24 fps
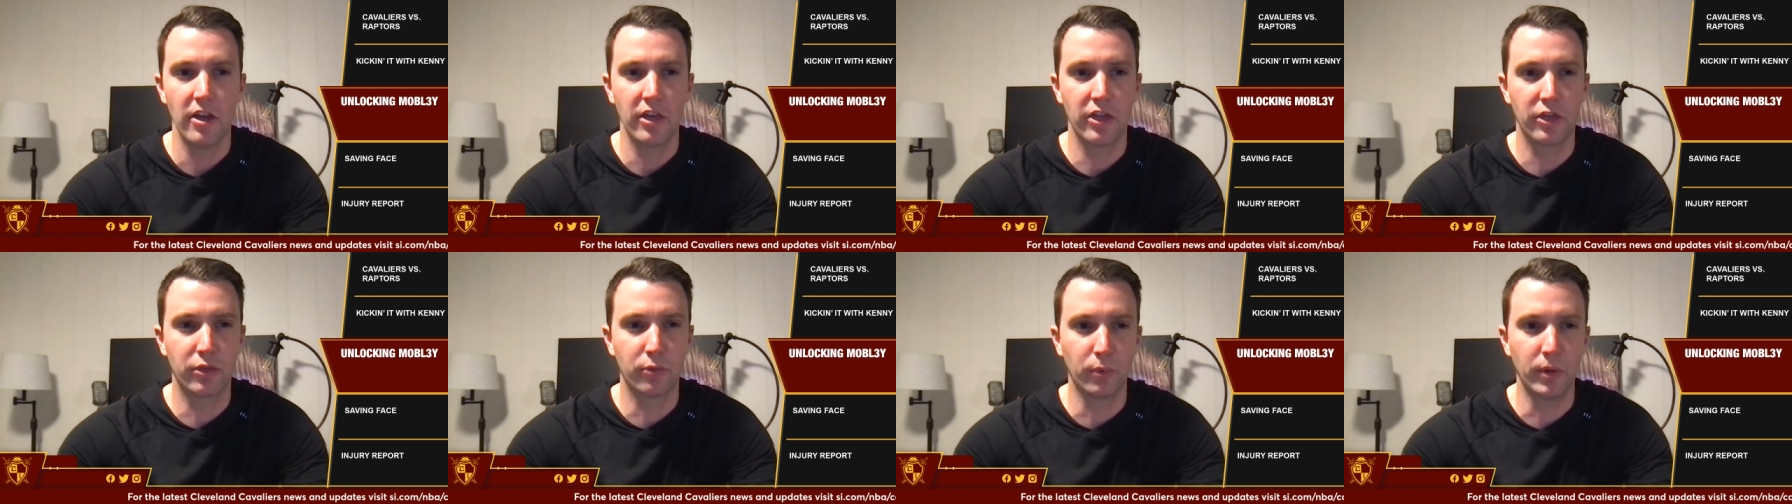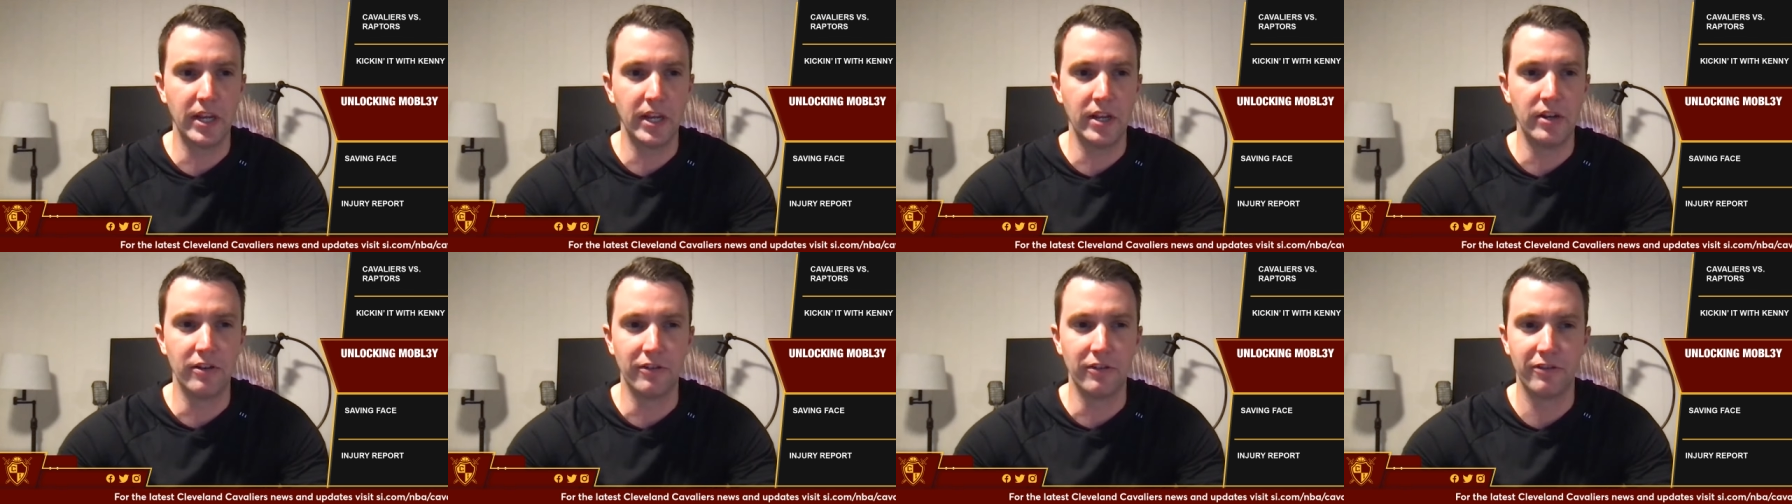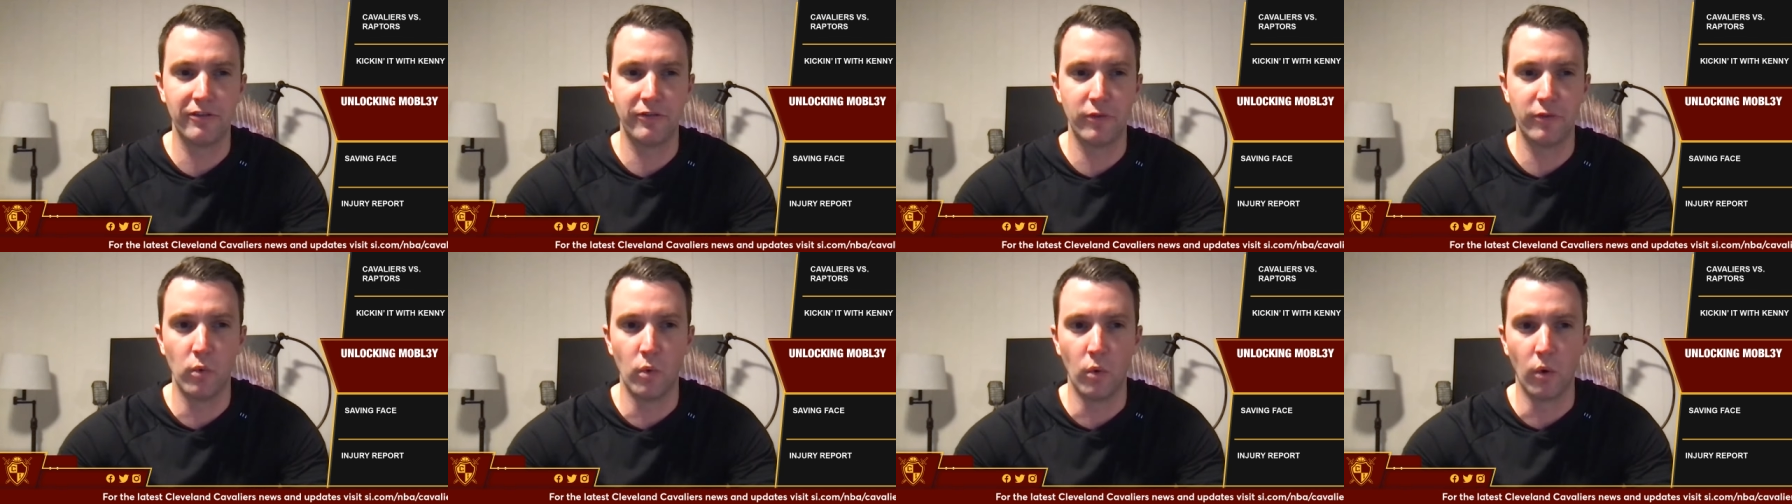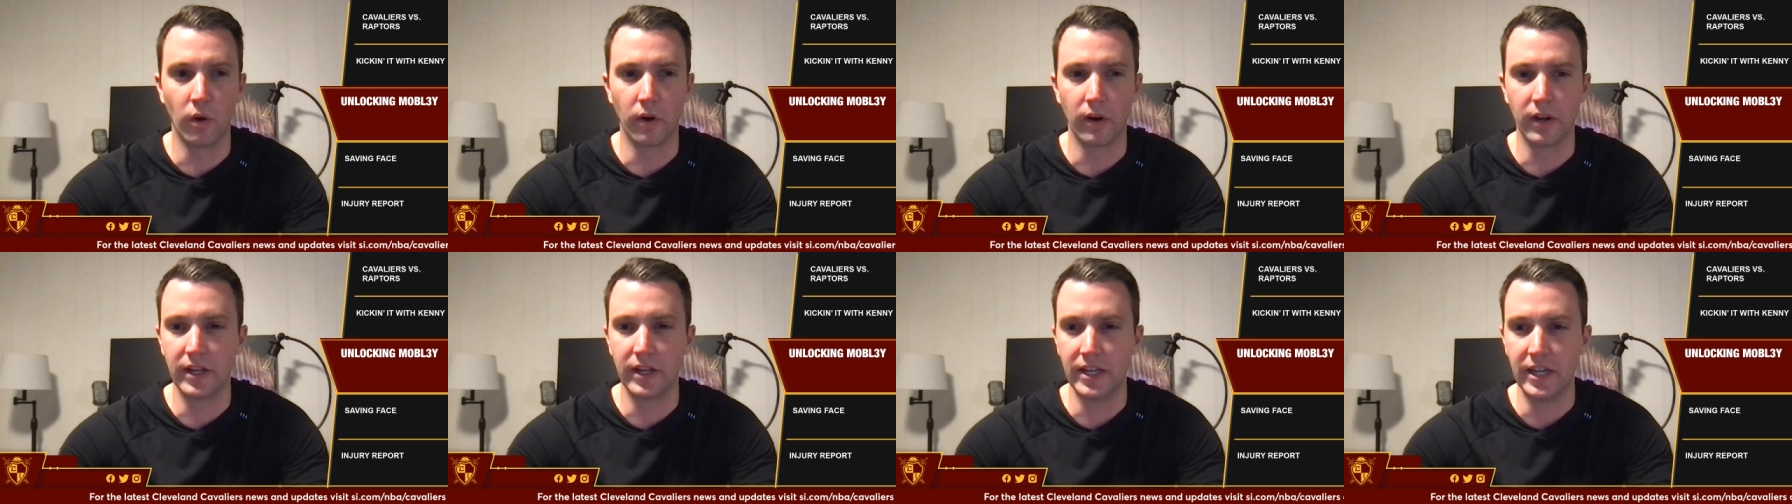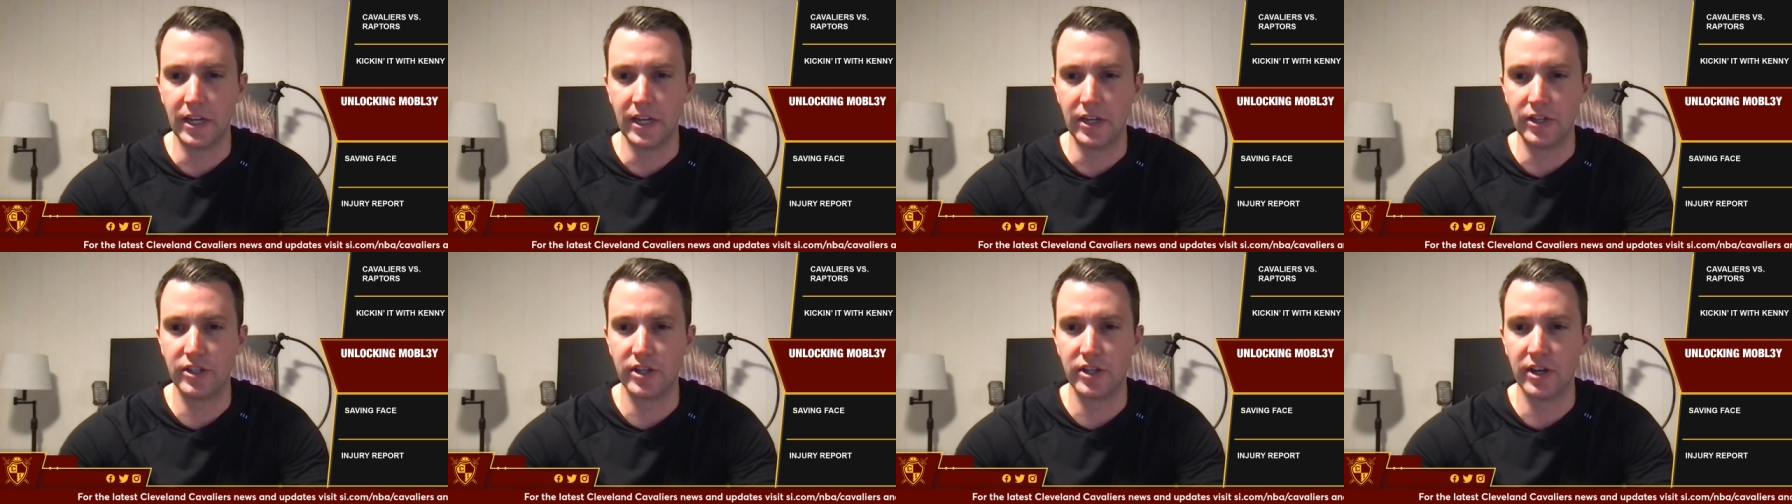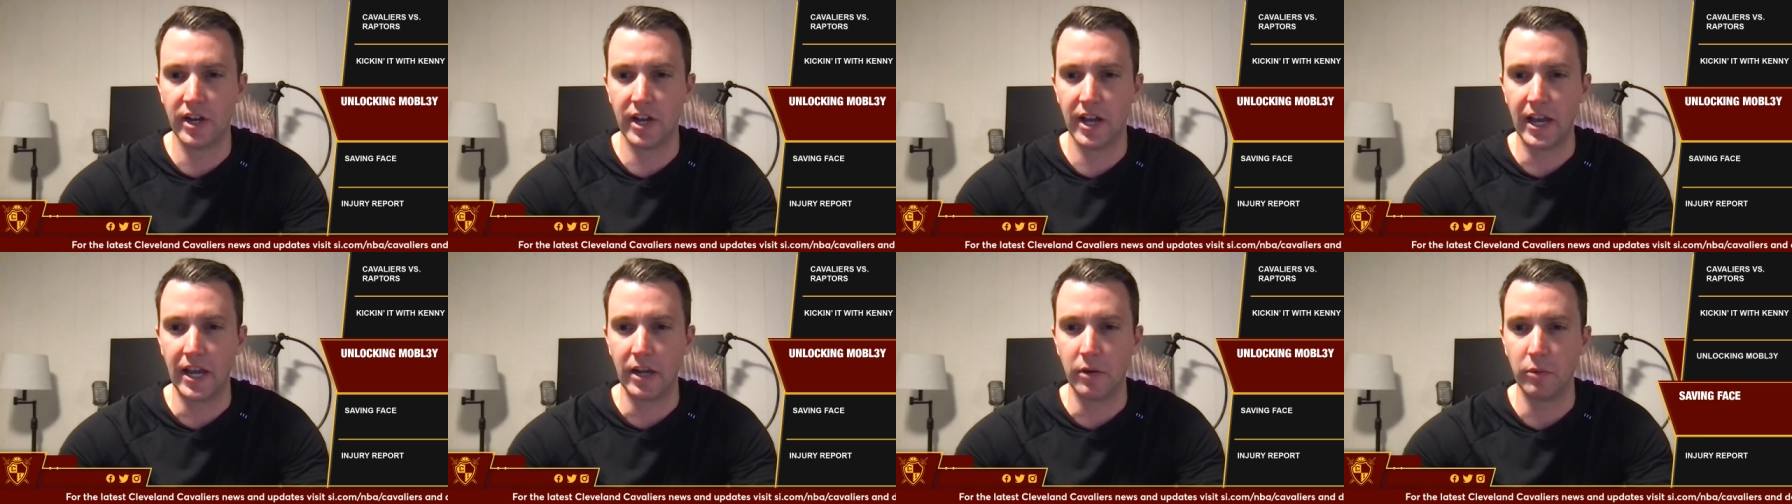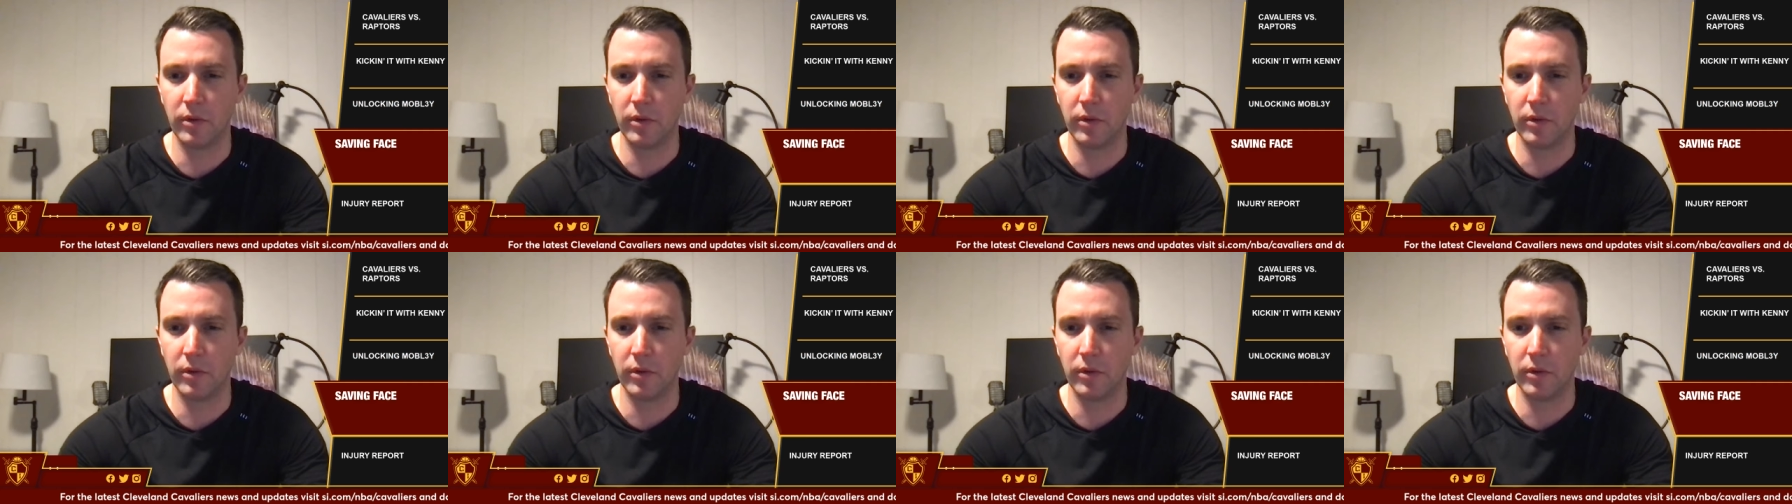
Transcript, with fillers: three to four each night.